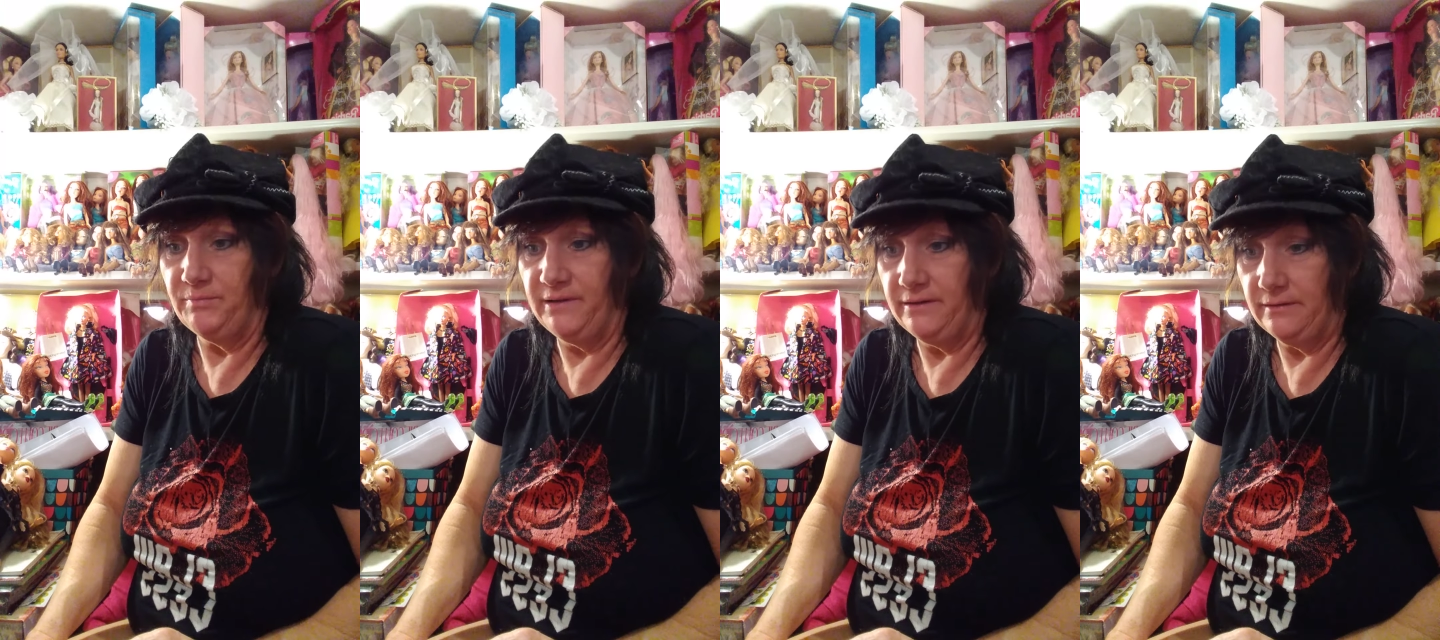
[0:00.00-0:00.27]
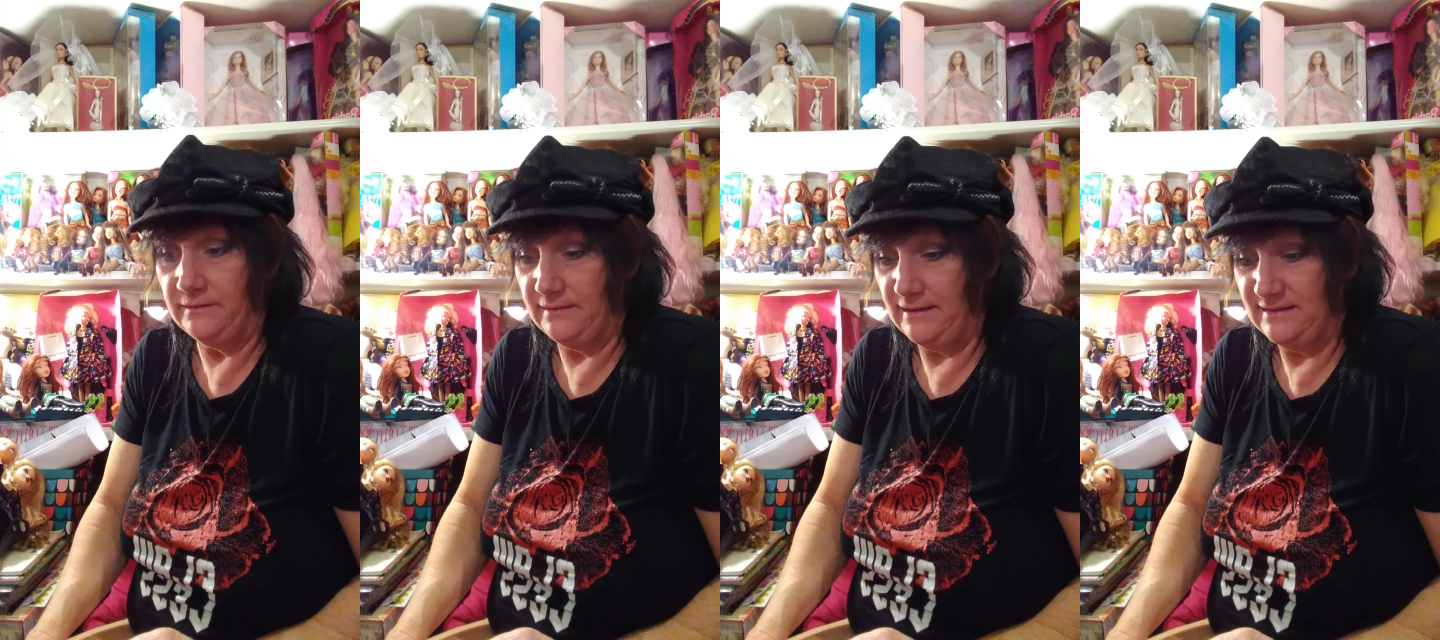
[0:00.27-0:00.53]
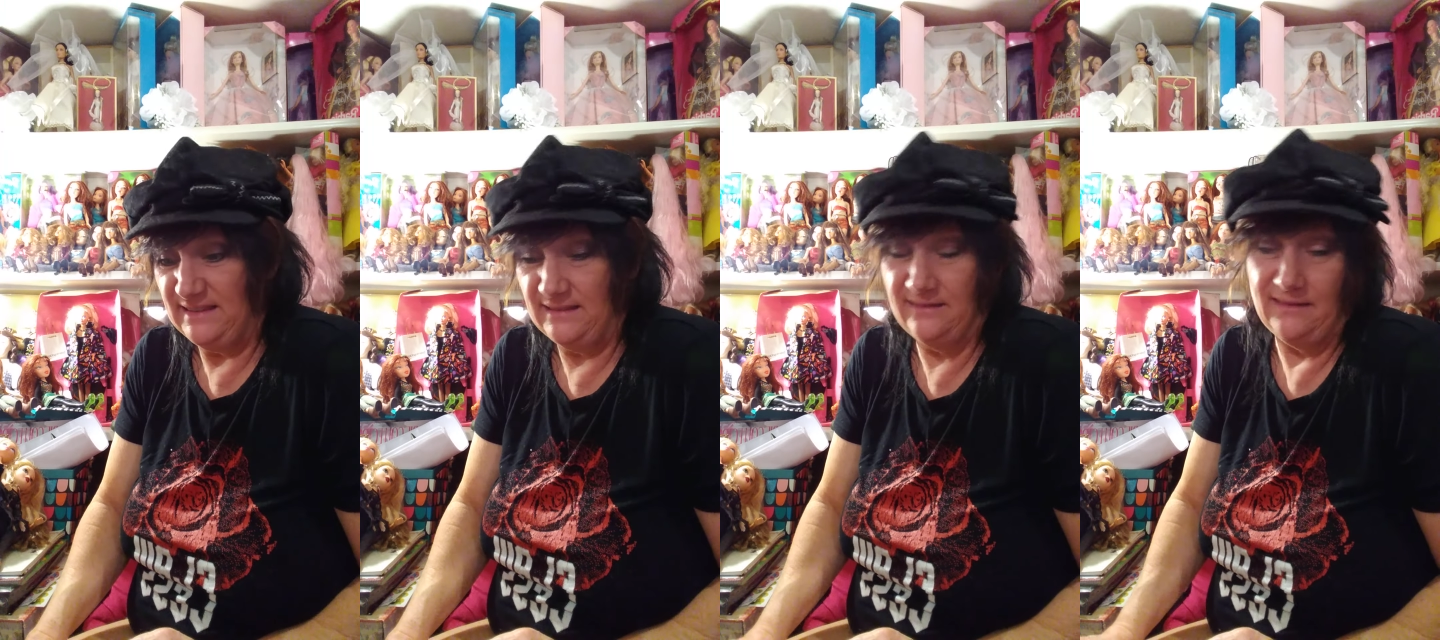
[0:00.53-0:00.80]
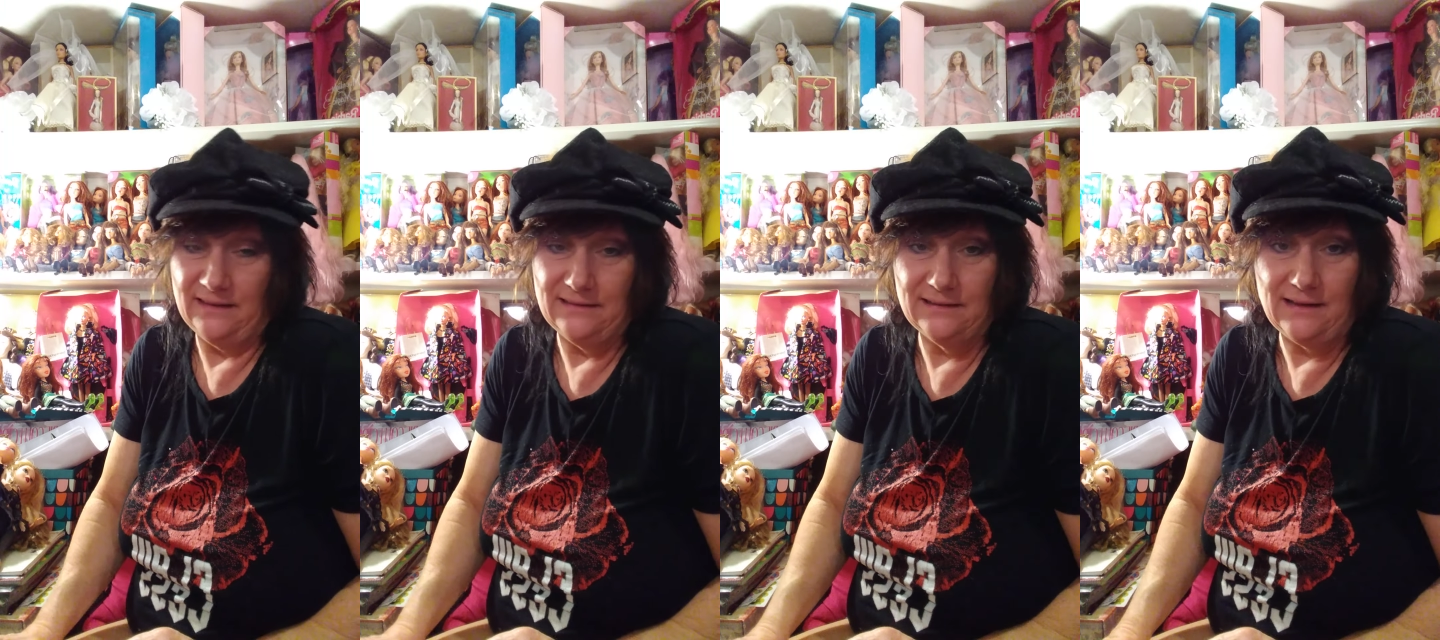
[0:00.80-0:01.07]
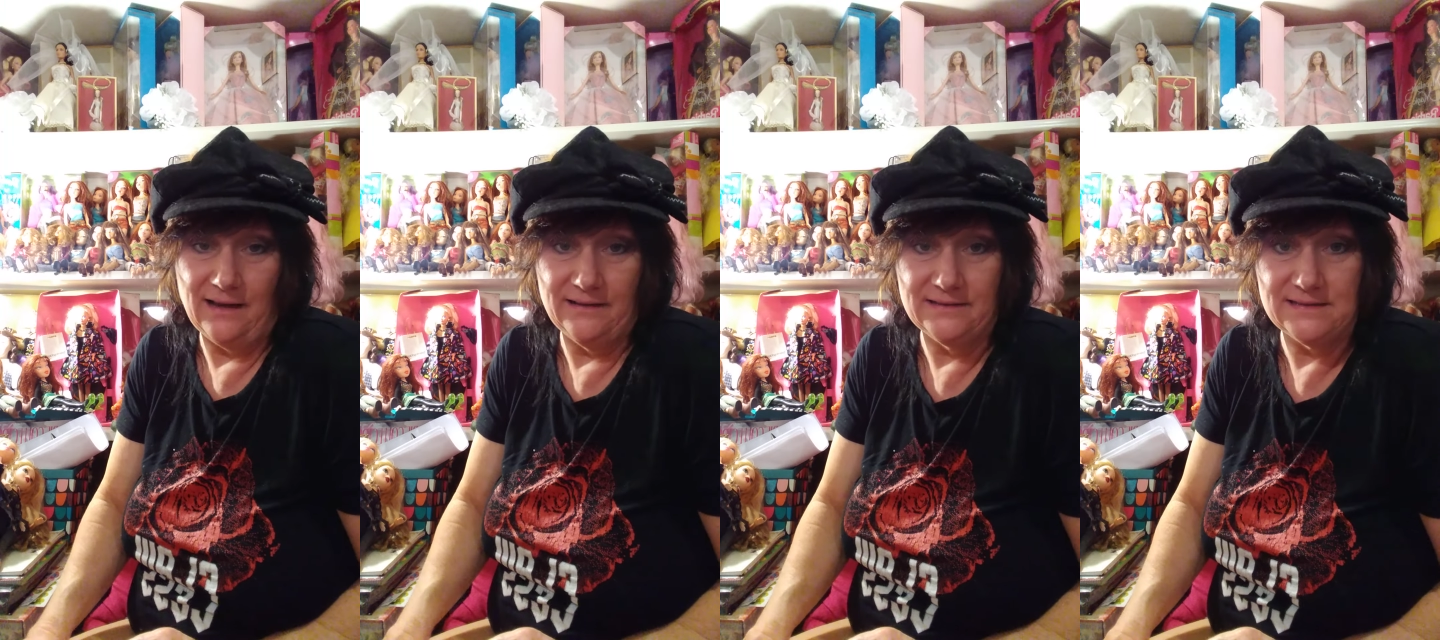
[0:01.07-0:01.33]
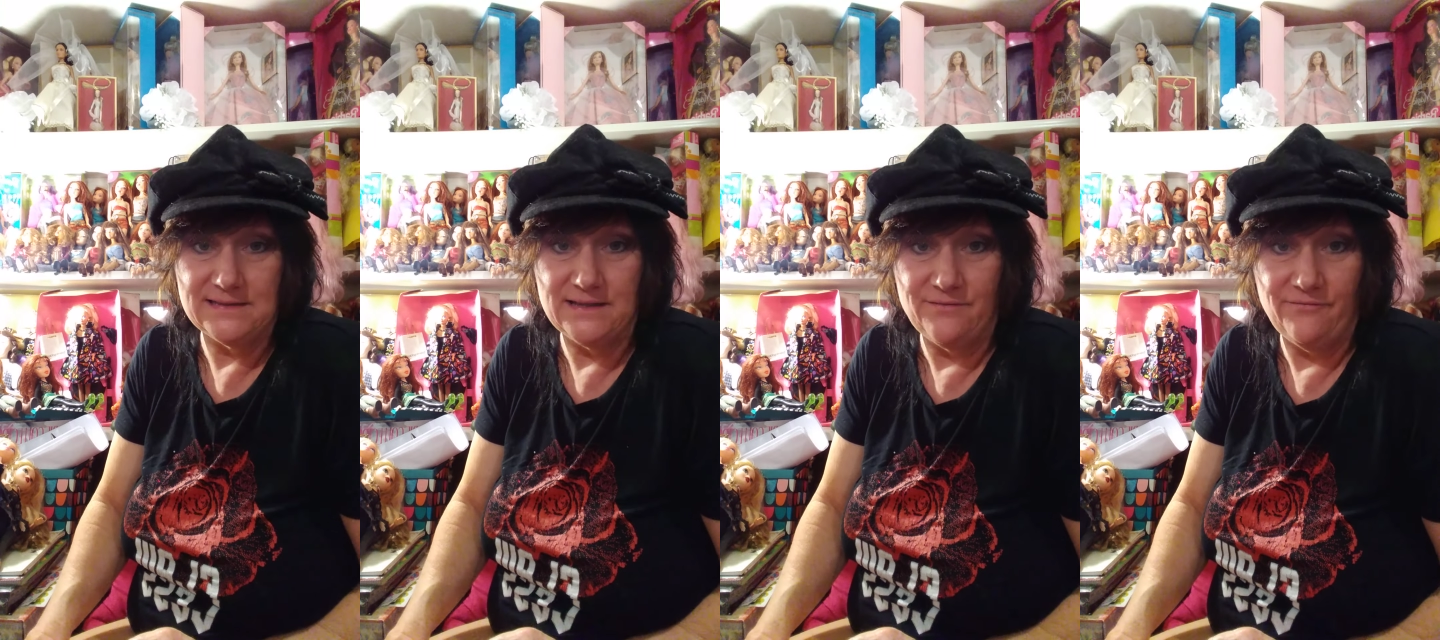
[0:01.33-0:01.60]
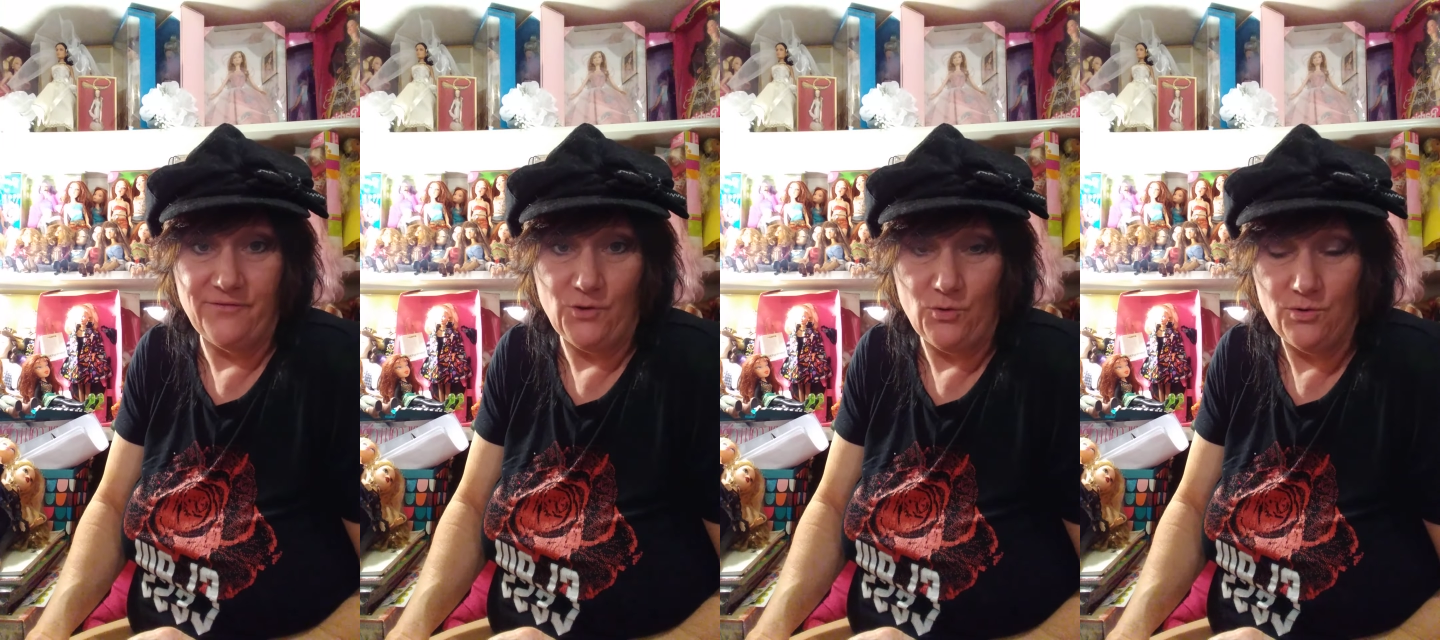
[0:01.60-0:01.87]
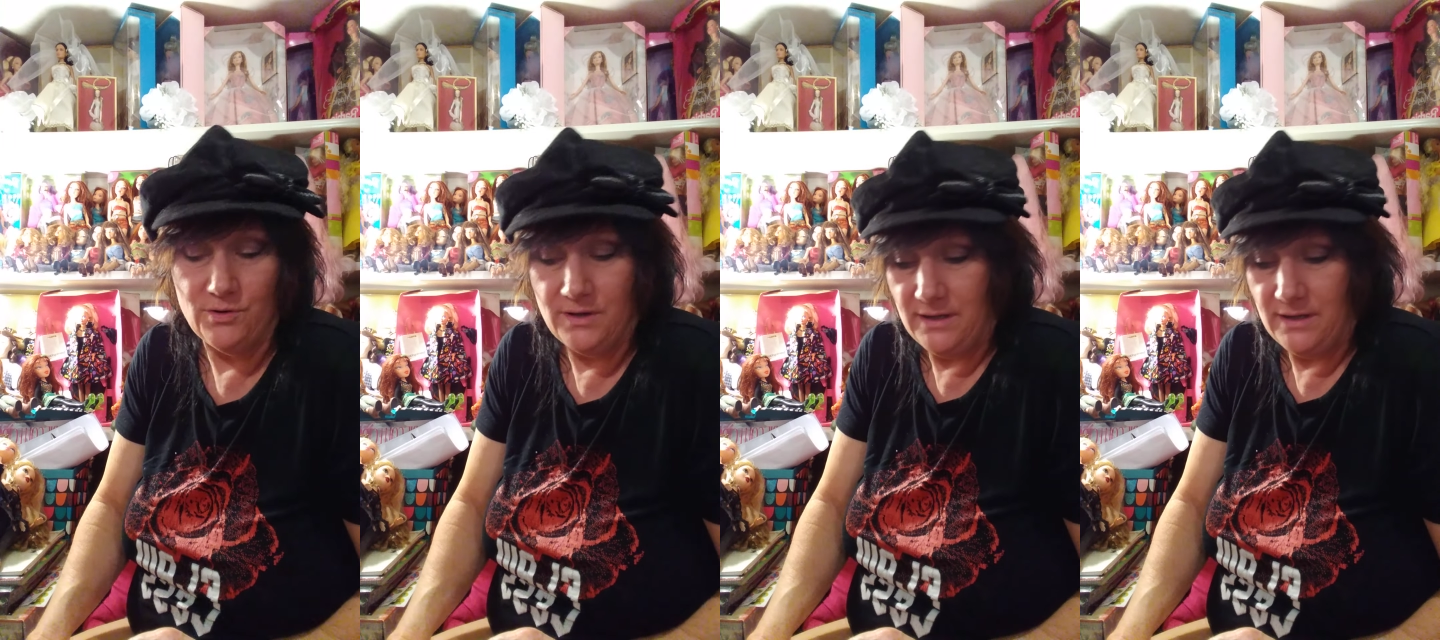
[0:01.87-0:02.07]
because that's that's kind of sinful.